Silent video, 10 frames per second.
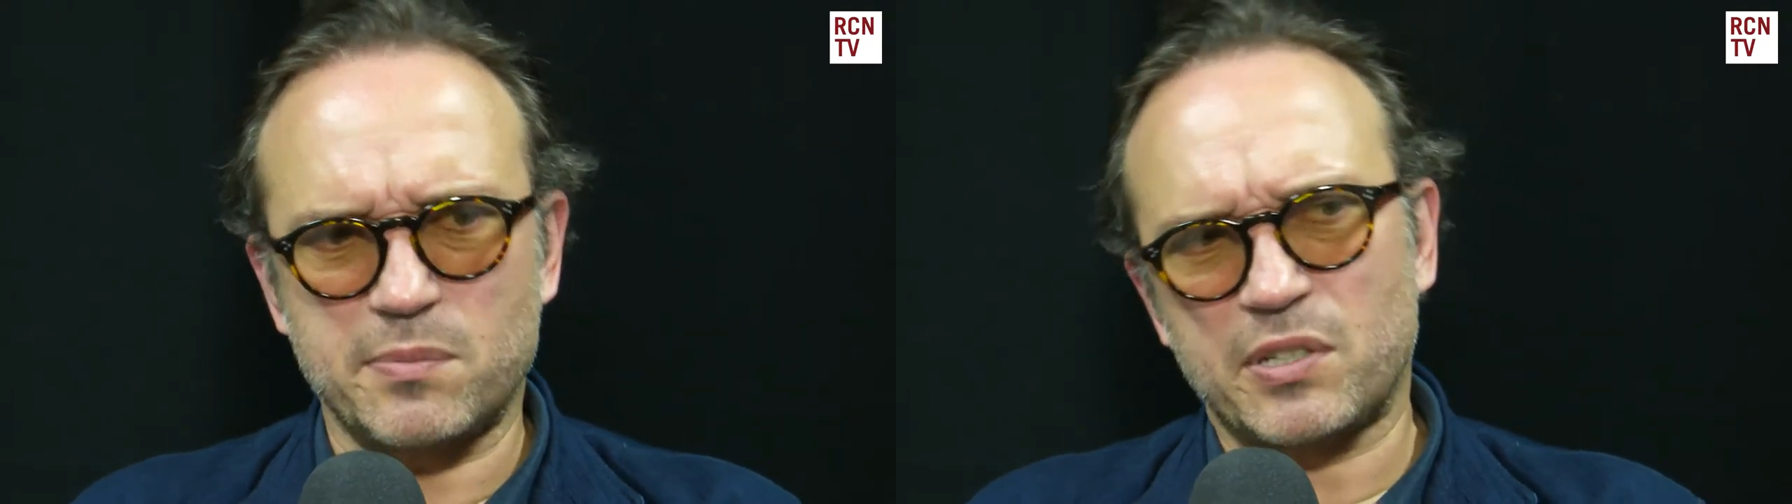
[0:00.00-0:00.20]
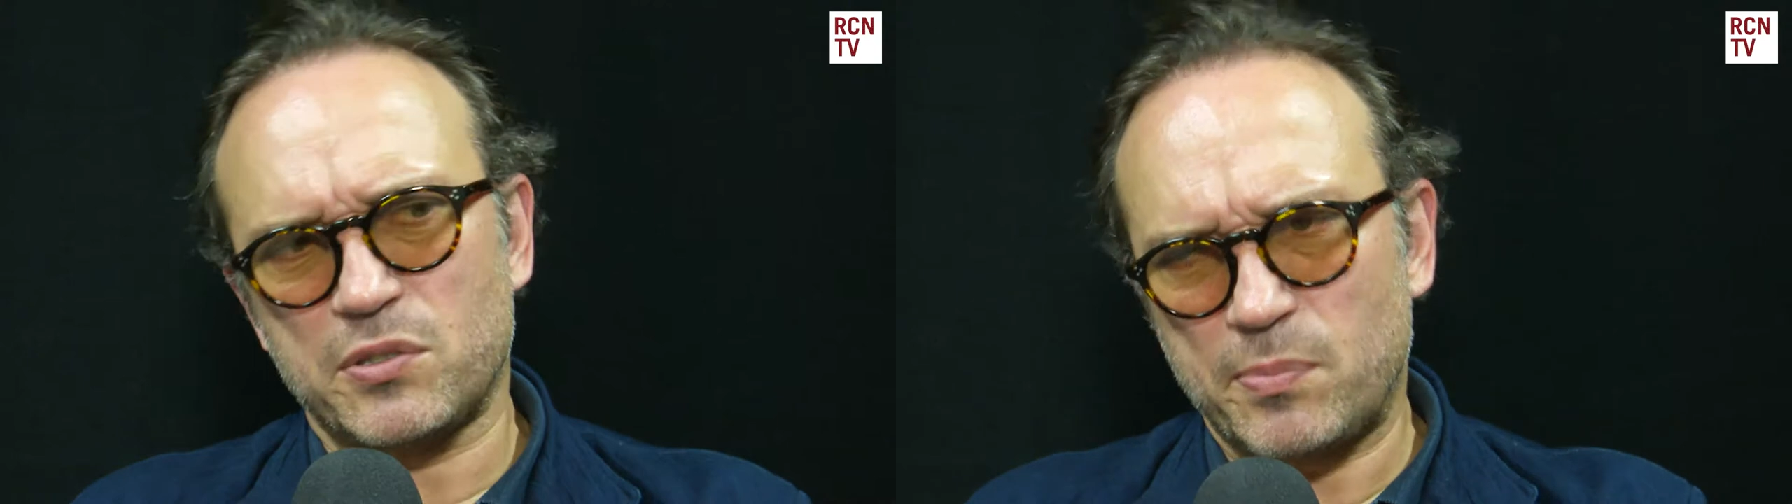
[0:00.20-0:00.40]

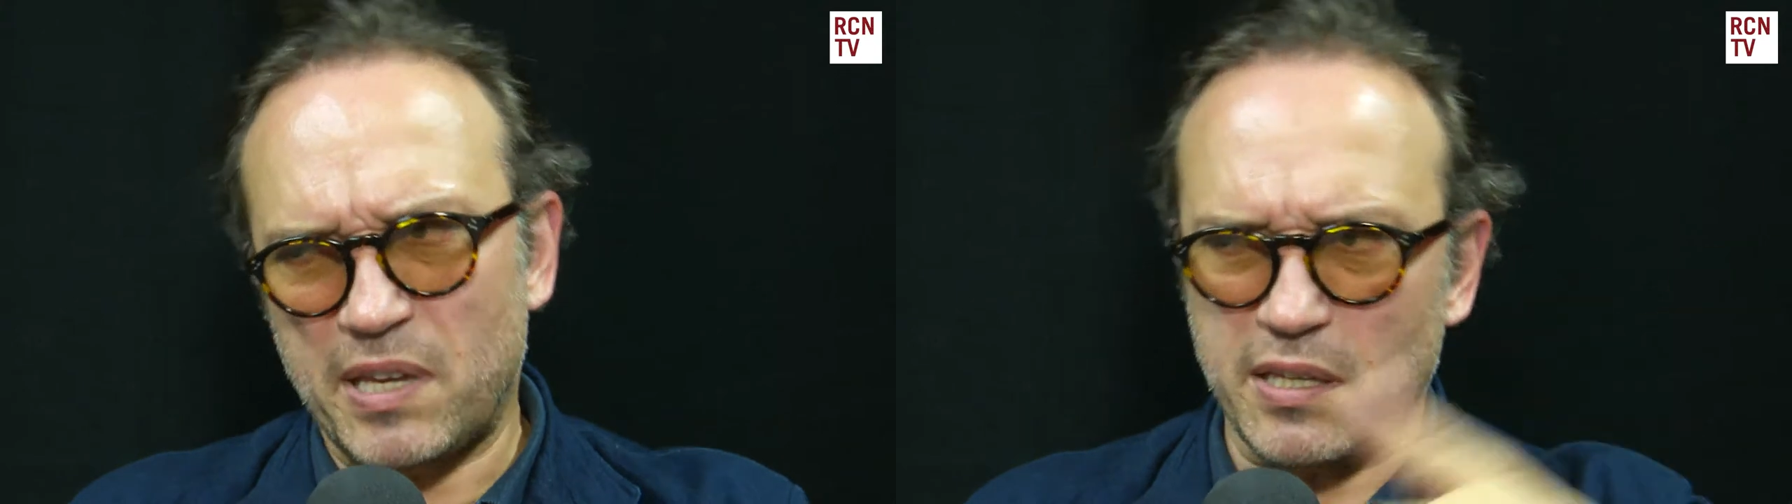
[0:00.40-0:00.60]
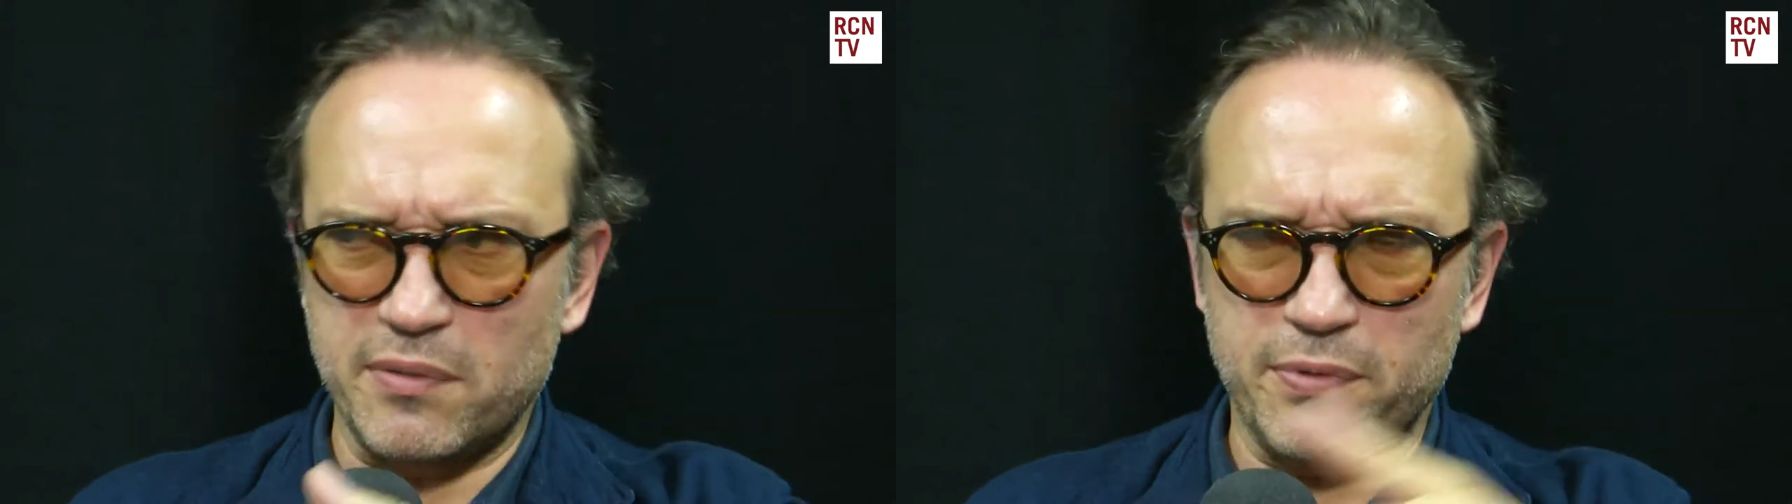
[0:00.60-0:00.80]
because you're
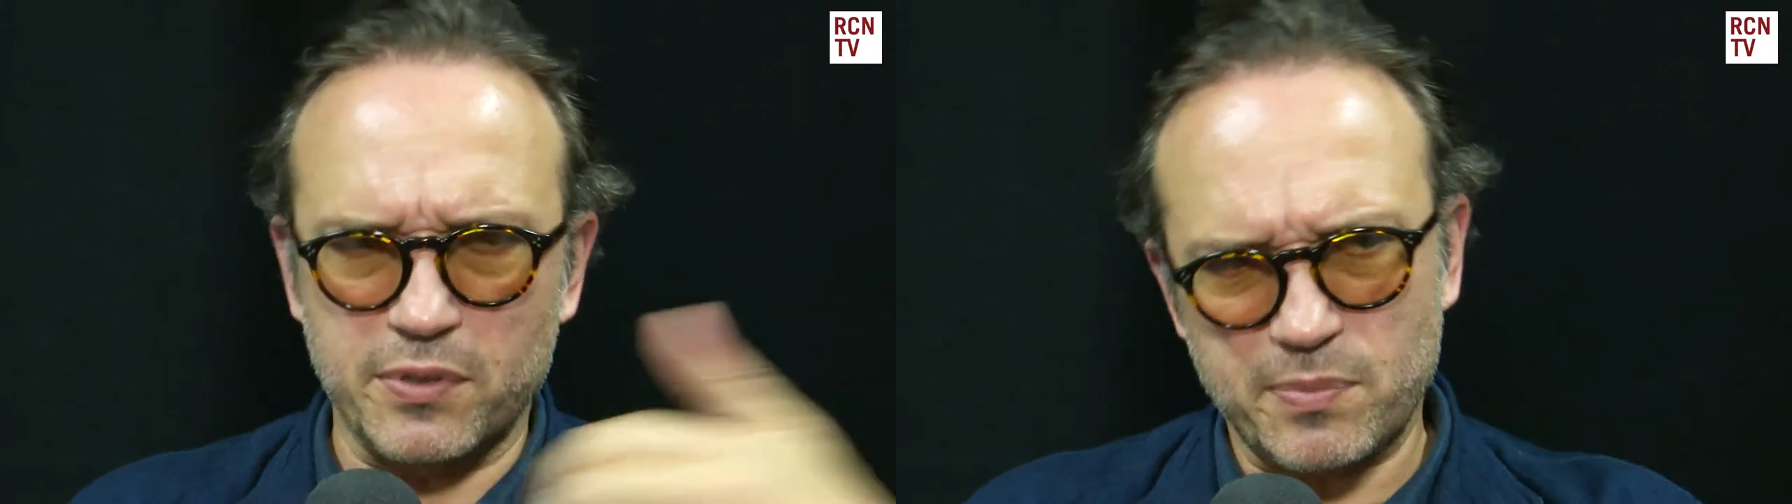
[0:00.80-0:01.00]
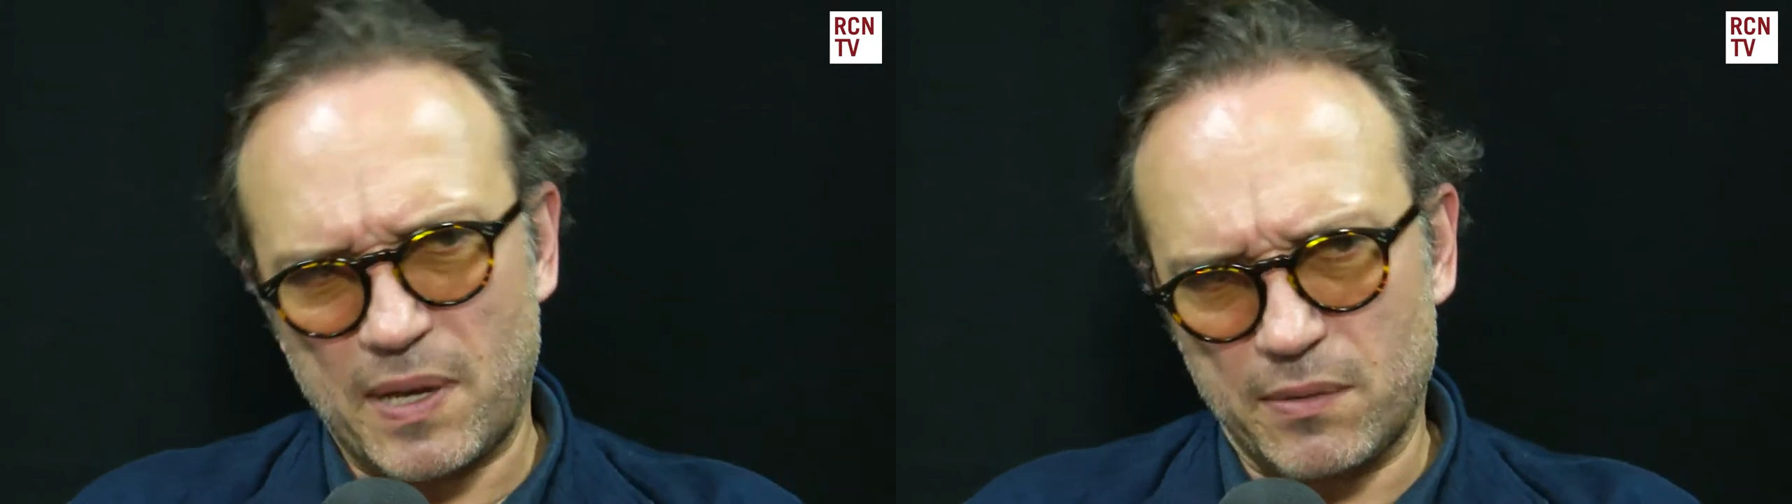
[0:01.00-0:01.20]
being
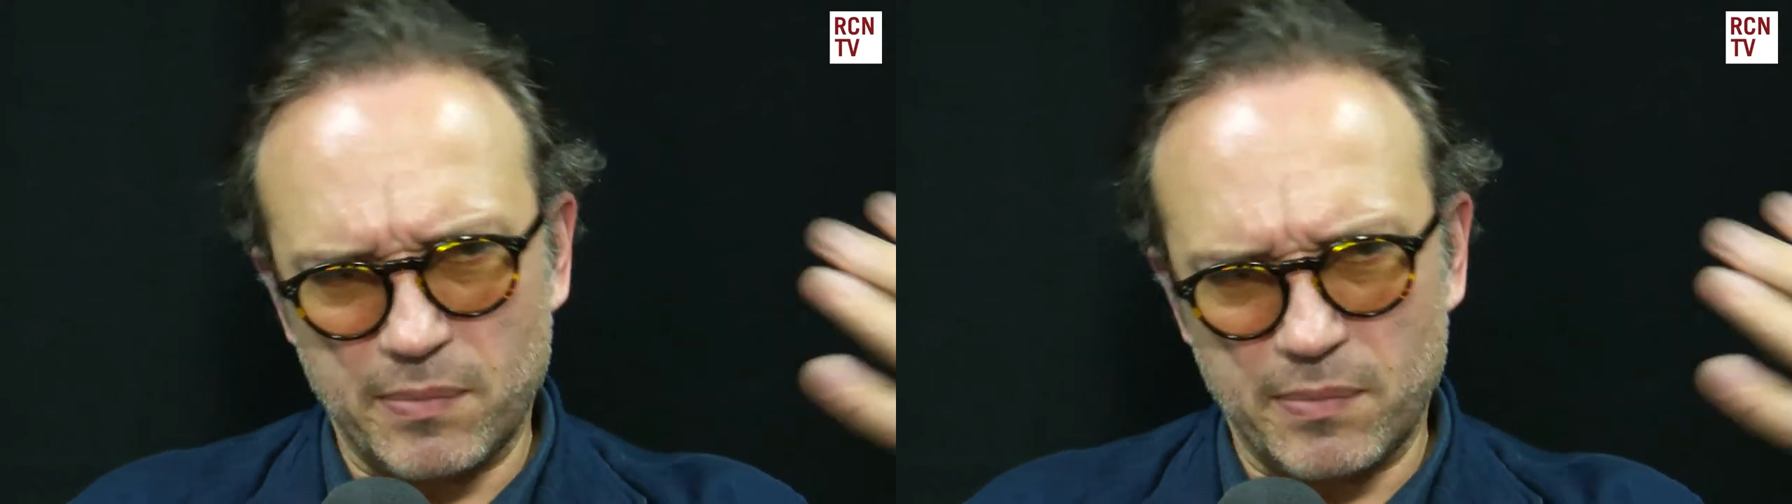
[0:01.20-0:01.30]
influenced by